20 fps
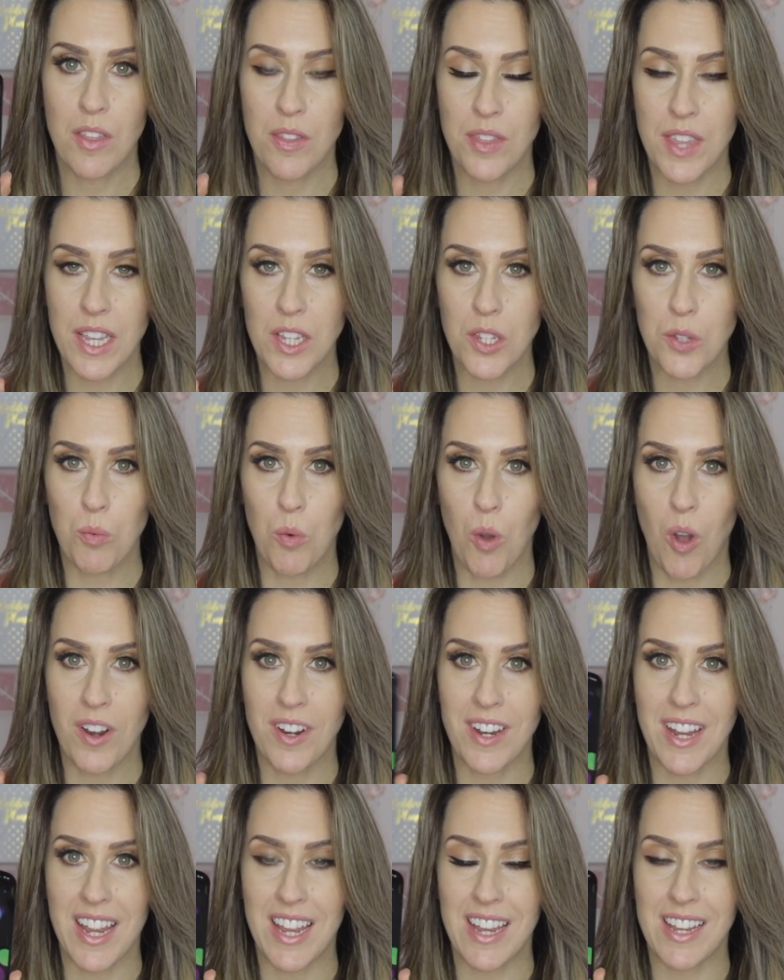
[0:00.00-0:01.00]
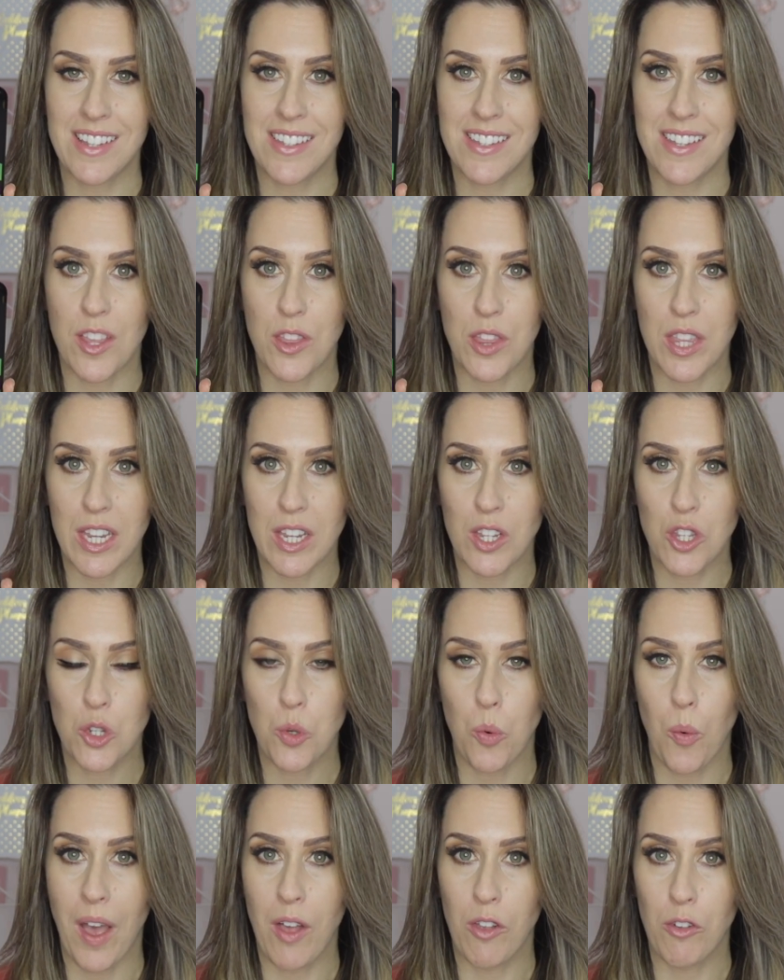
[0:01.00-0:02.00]
This one is the
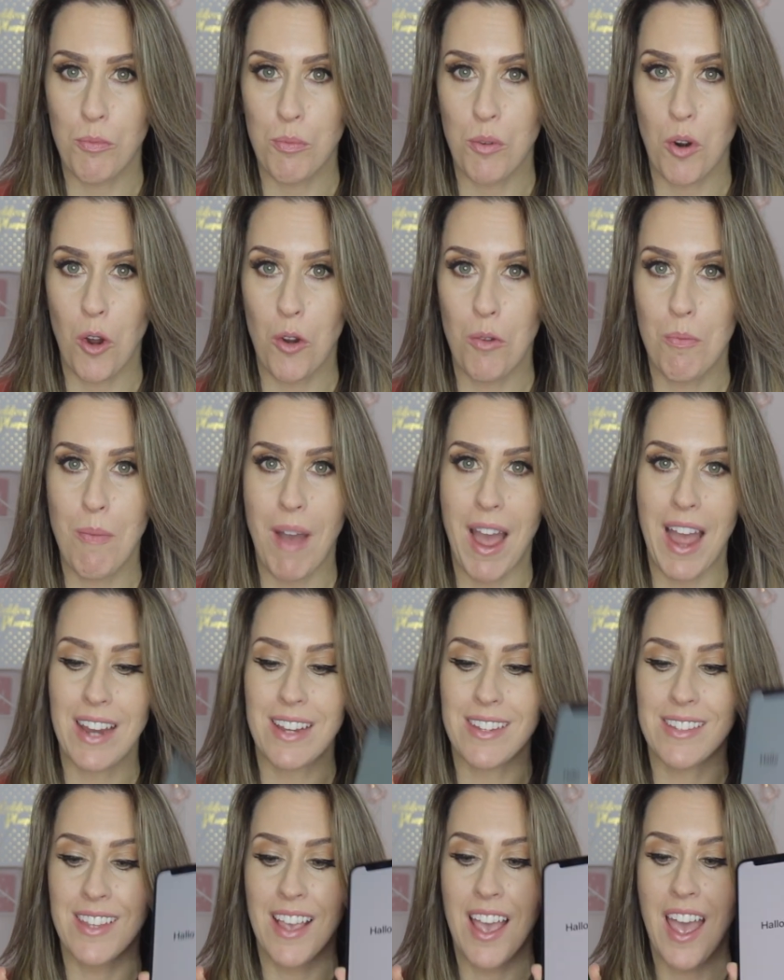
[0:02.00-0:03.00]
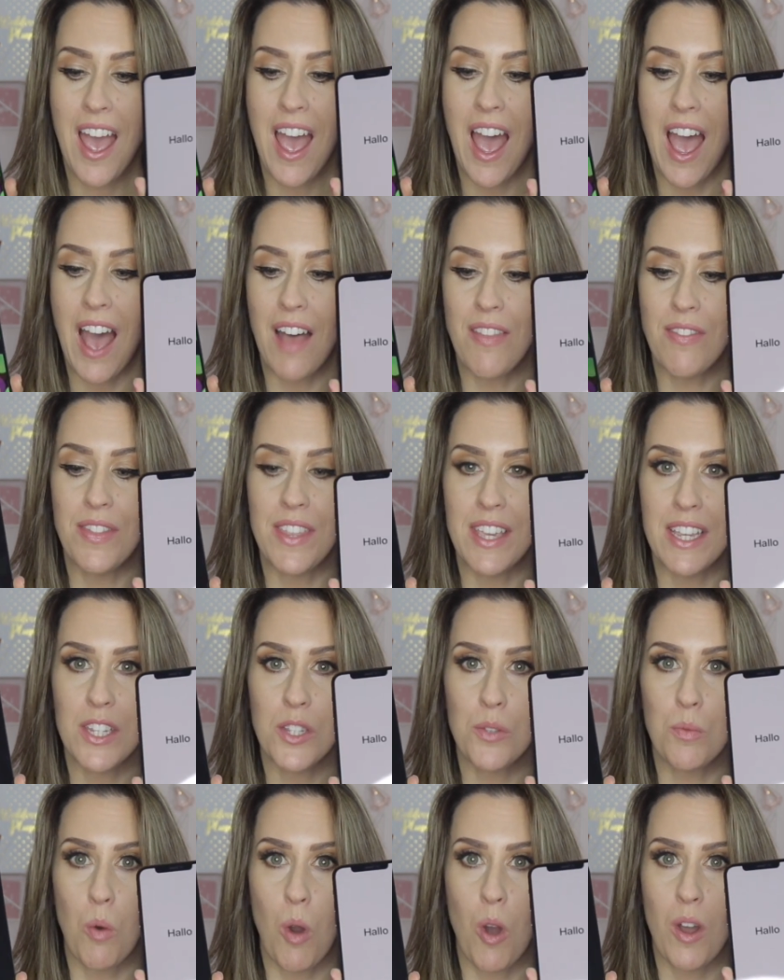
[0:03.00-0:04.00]
12 Pro Max and
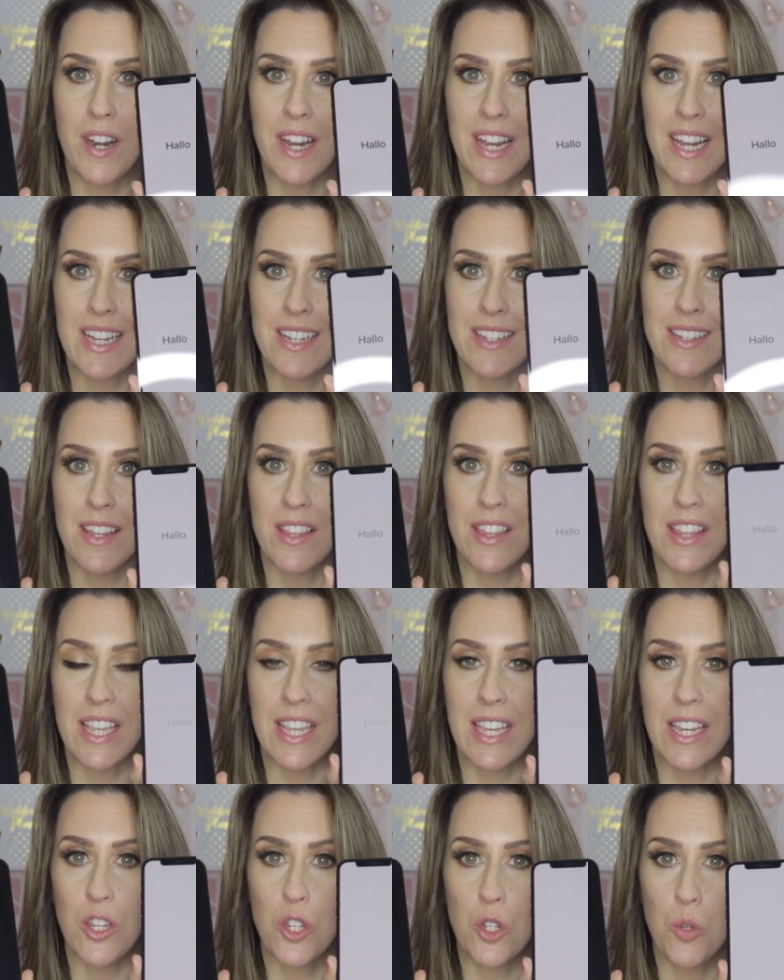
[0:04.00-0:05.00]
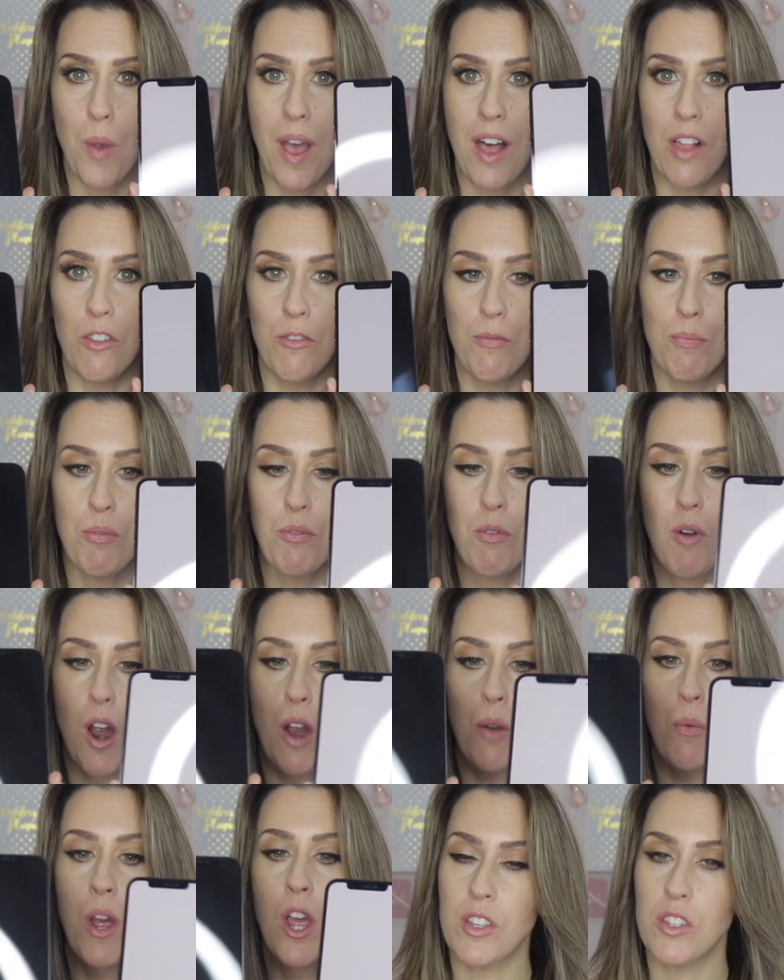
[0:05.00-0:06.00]
this one is the 12
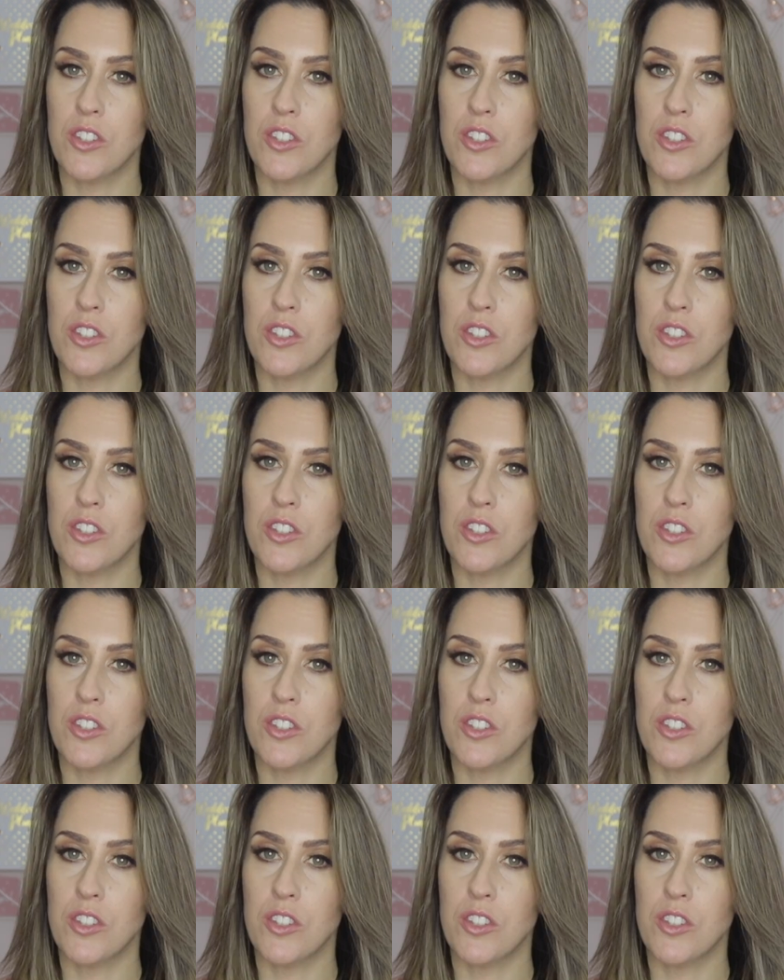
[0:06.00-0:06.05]
Pro.